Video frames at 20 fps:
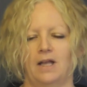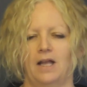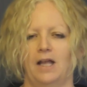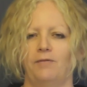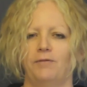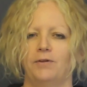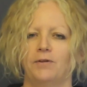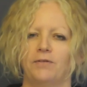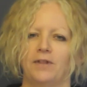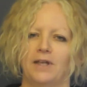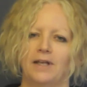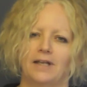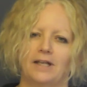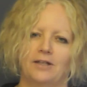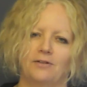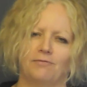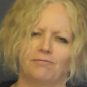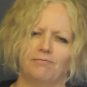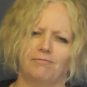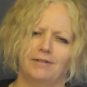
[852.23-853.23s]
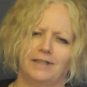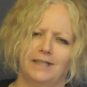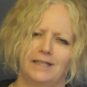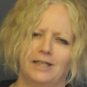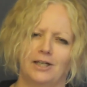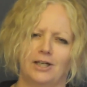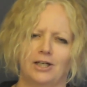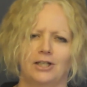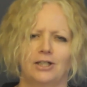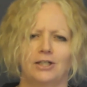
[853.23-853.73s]
If you think it's really
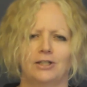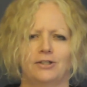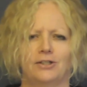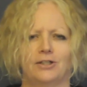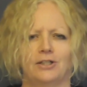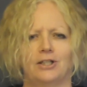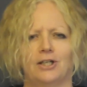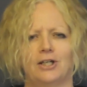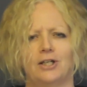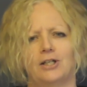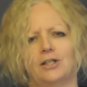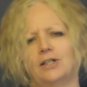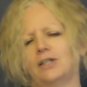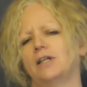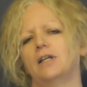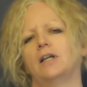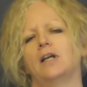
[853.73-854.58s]
hard to learn